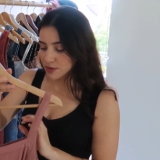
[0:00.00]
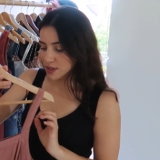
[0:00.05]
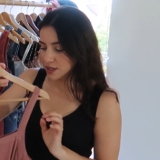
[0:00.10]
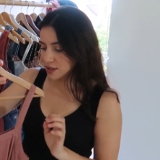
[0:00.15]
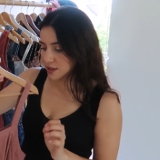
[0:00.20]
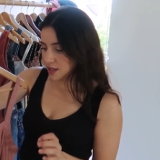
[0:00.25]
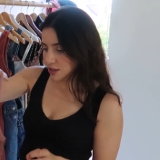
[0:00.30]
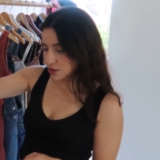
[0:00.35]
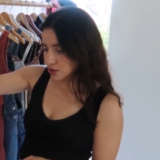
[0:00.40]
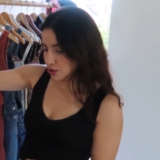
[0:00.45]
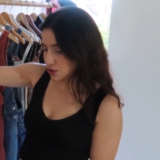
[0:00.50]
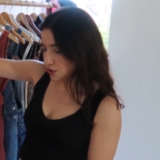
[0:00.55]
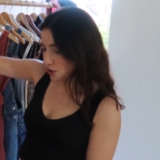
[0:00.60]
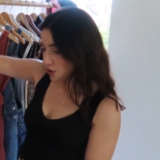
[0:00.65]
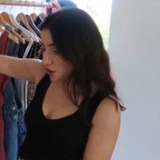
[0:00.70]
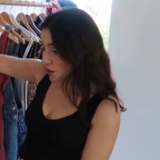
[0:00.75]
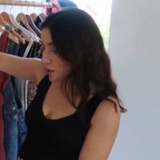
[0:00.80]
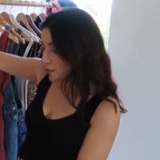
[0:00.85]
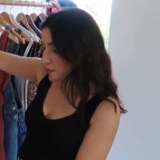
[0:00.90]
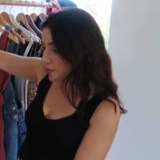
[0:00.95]
within that
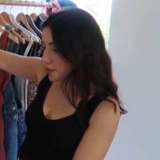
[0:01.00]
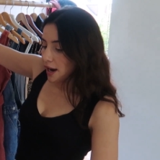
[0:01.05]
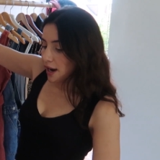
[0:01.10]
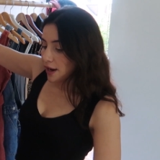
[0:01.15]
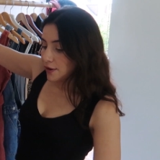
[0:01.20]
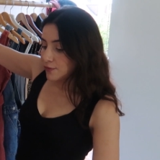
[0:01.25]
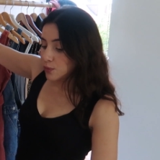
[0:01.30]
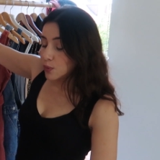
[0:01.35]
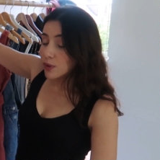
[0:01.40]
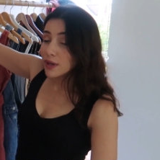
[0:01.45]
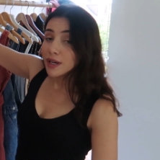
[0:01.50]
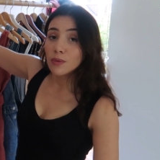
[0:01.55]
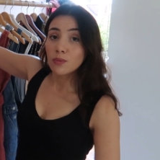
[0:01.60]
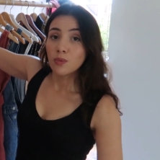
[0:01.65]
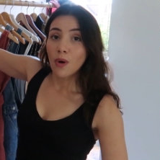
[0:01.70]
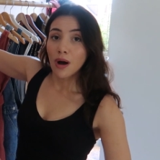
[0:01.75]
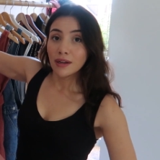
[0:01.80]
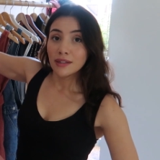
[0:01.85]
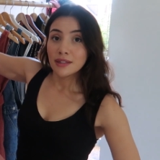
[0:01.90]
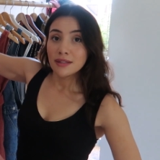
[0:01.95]
shop. I've worn it
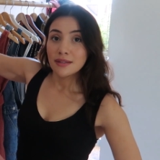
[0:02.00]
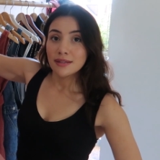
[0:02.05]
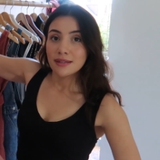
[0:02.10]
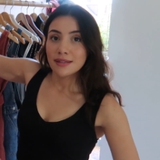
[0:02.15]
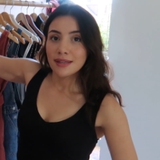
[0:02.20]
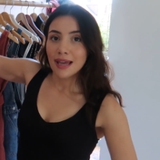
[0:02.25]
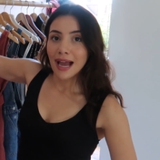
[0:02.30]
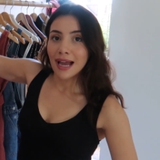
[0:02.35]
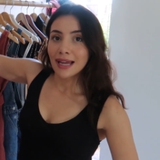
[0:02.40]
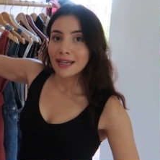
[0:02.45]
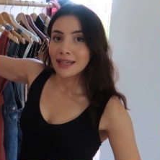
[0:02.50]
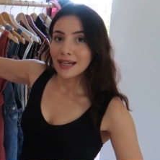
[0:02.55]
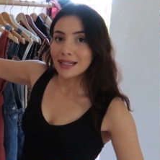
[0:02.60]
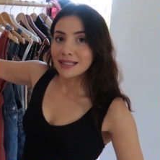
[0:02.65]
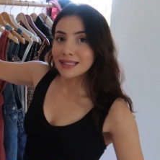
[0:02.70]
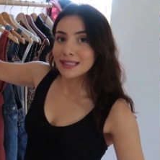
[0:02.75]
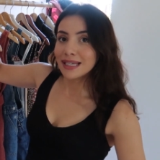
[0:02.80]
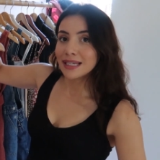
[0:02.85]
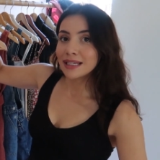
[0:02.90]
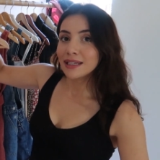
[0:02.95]
once and
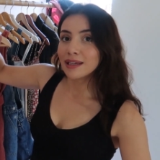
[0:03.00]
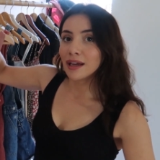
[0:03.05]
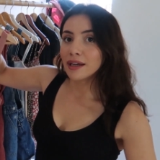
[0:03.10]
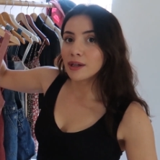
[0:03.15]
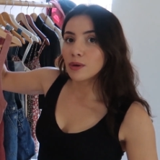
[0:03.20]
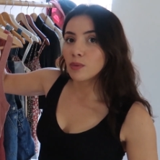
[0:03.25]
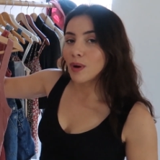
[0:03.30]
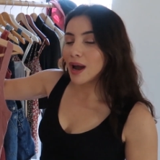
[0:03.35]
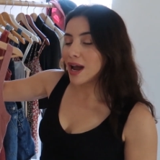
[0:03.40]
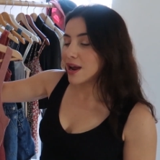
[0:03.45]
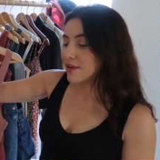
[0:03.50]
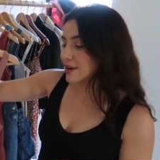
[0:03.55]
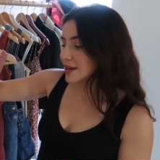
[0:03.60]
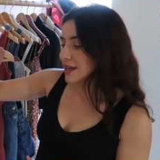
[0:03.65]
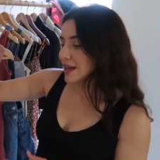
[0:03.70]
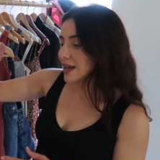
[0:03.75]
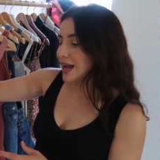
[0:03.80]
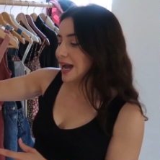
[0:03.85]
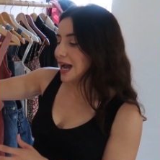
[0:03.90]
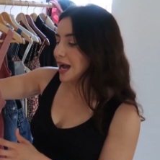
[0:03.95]
I did like
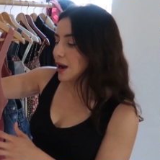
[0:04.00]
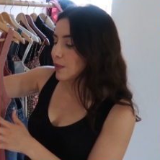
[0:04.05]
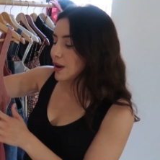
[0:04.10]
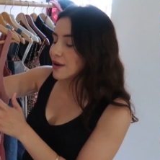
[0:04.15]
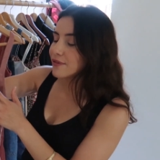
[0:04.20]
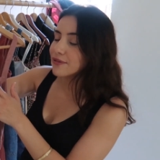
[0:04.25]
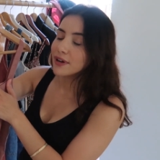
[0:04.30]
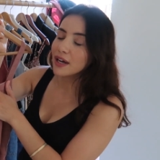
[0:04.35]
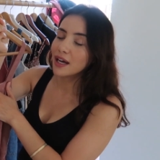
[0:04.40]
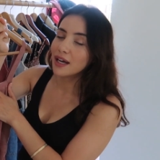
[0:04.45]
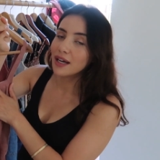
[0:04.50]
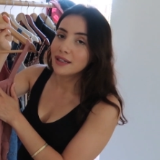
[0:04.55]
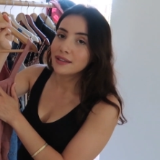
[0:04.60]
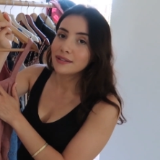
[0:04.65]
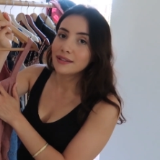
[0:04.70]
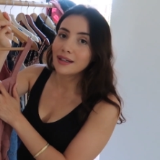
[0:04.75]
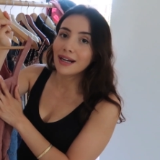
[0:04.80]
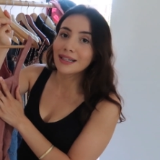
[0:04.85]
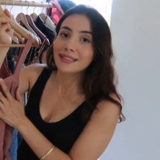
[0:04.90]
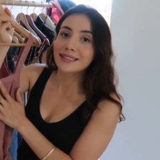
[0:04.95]
wearing it. However,
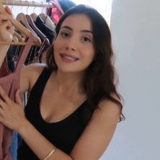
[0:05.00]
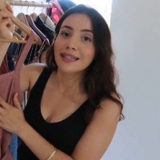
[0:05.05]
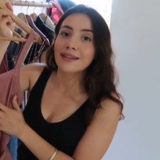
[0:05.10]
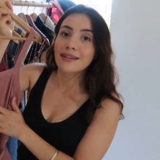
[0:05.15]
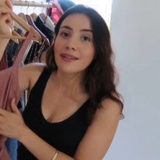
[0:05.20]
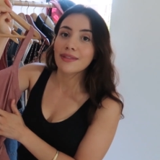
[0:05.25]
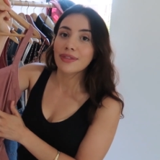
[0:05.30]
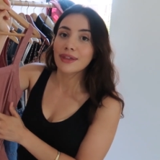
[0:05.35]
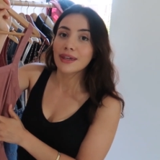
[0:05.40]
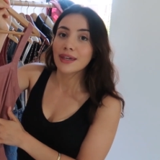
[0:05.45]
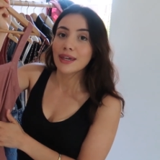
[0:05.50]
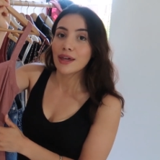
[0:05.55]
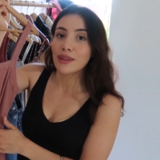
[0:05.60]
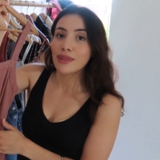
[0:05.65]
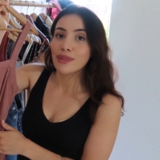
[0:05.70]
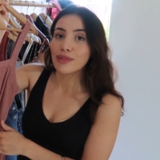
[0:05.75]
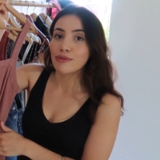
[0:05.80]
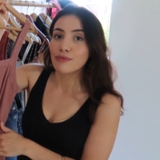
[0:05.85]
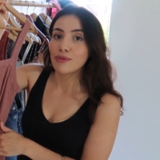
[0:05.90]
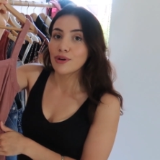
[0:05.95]
I didn't think it
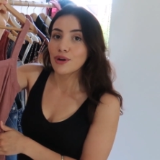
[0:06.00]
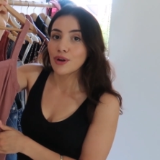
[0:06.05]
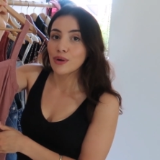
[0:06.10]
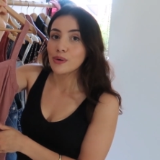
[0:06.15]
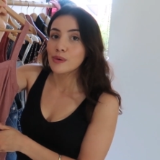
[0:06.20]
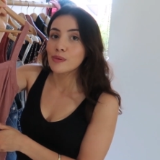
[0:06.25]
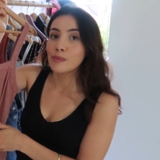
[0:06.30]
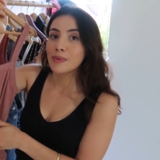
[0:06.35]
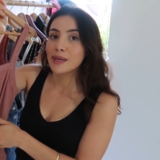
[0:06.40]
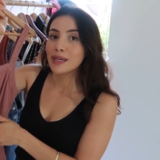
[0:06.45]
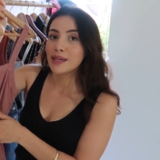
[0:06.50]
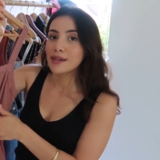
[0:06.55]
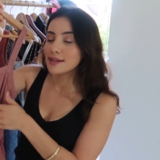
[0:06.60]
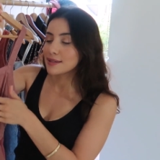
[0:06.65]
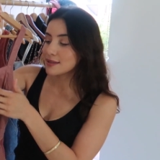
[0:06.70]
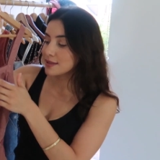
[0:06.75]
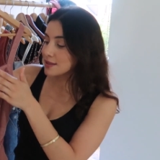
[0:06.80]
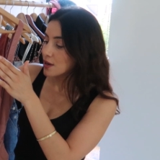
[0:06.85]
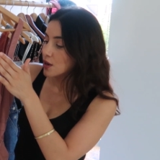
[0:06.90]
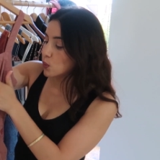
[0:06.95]
through
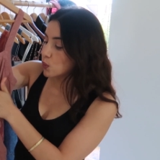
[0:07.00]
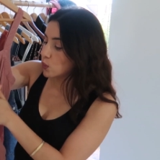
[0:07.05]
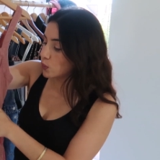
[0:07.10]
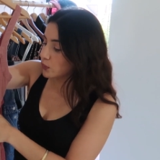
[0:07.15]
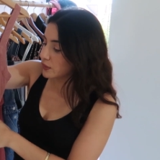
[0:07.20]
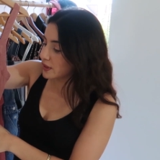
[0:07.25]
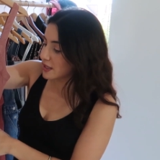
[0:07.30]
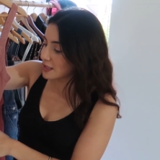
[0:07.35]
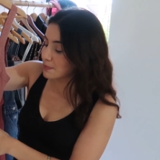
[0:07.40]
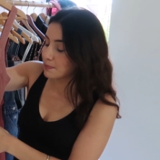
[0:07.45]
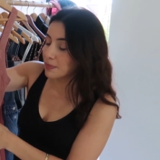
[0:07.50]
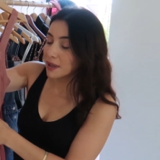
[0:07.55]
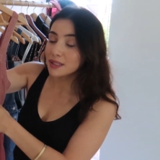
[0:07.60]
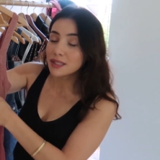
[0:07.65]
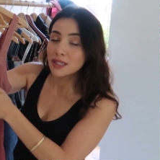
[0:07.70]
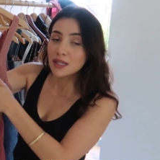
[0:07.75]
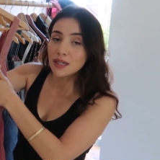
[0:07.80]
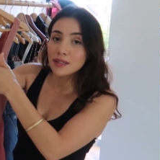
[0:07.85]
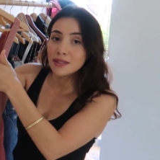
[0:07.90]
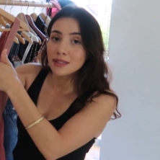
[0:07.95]
because all these
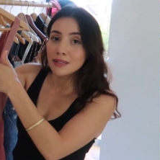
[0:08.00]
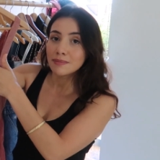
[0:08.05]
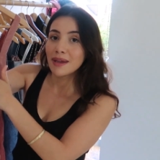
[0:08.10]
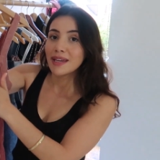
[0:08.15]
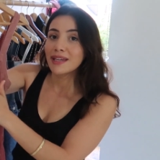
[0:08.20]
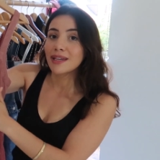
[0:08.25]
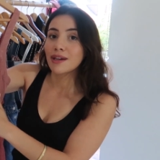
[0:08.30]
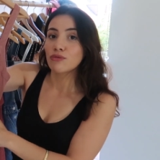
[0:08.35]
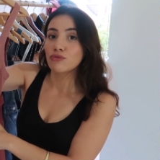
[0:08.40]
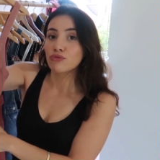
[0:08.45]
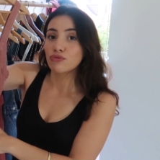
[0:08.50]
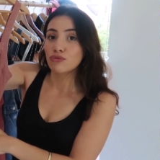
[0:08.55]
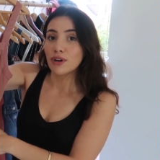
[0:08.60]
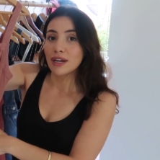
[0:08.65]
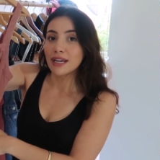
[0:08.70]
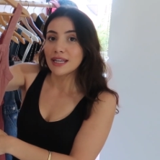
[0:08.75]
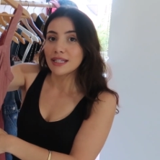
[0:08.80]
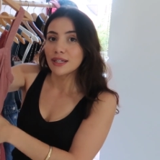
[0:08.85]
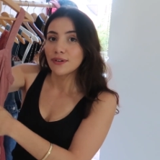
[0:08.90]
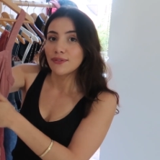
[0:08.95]
buttons make it
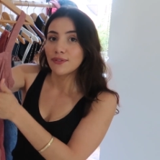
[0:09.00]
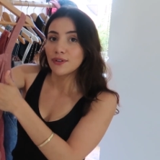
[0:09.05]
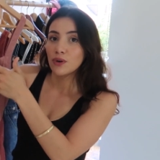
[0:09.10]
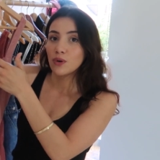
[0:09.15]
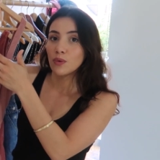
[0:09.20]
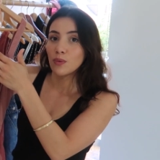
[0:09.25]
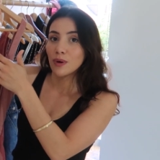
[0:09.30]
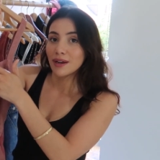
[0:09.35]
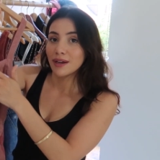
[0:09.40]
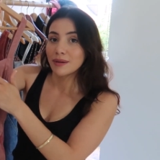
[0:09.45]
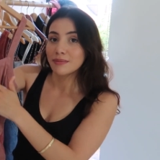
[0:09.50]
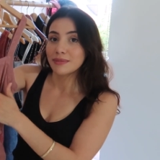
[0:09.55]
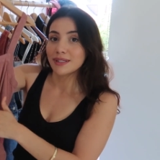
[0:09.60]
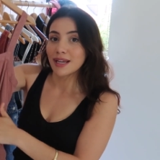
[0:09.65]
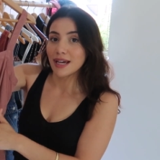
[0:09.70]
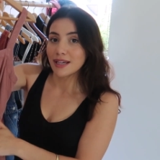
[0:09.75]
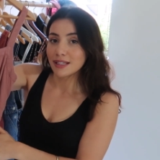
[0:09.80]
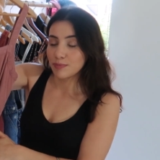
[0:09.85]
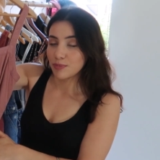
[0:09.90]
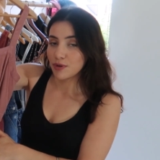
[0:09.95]
really difficult when I'm
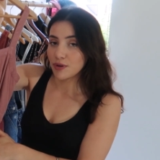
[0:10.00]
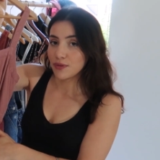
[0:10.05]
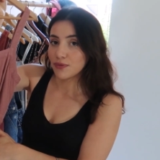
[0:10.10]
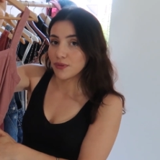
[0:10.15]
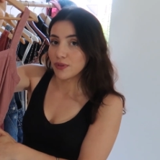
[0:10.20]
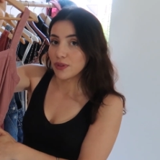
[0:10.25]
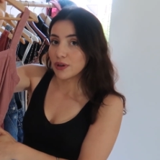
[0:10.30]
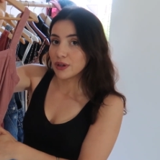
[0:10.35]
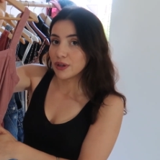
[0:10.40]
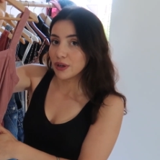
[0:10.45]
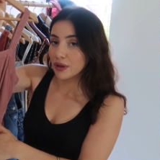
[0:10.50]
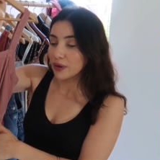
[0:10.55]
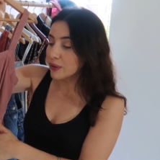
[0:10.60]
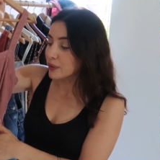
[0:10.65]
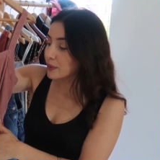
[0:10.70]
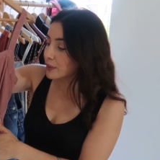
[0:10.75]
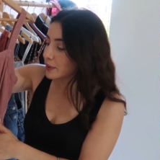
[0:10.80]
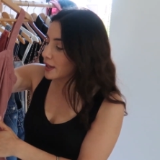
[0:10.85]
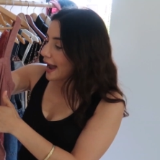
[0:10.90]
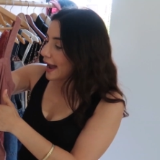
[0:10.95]
desperate for the
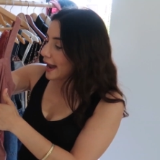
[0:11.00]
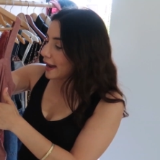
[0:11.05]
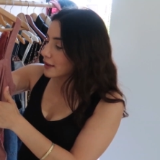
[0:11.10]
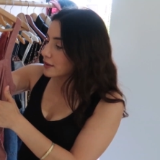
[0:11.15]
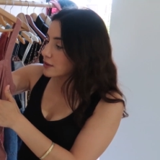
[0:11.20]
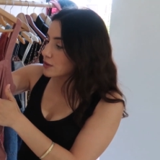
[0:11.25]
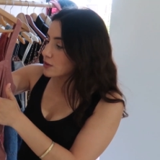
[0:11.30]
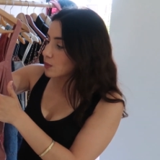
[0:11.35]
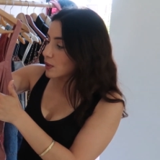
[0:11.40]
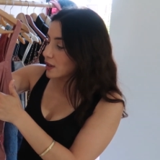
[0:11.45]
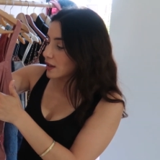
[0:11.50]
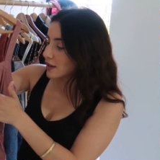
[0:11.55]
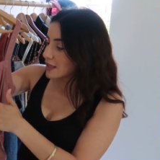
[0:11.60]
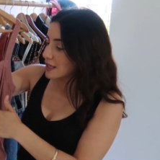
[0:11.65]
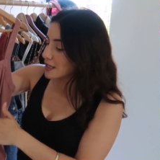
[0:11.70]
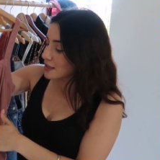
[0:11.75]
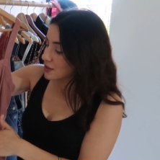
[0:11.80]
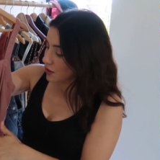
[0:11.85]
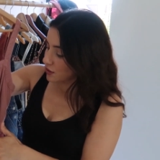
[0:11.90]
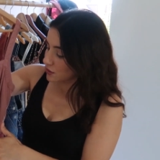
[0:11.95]
loo. And when I
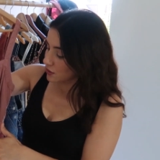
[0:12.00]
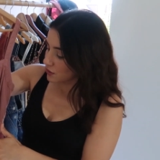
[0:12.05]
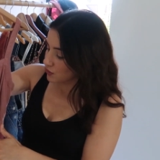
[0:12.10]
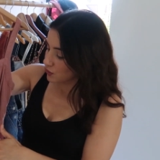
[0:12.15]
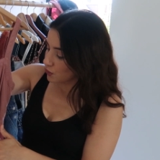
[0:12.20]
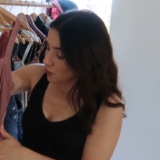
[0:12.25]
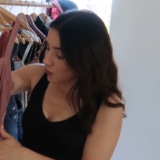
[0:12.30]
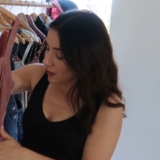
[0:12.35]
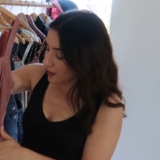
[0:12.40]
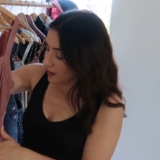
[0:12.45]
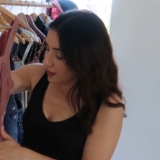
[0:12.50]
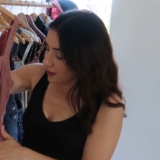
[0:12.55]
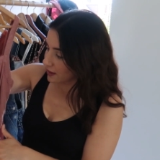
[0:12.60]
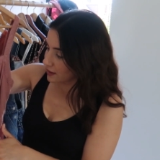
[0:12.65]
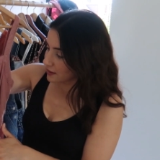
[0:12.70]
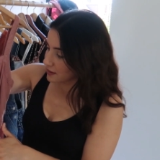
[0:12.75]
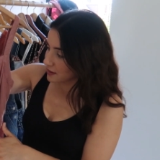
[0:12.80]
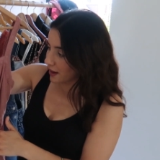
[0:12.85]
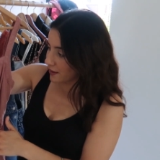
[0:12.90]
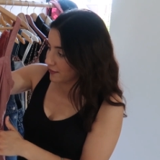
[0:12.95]
need to go to the
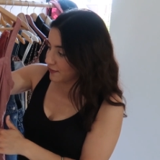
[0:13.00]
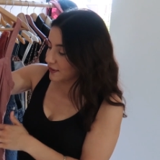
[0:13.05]
toilet, I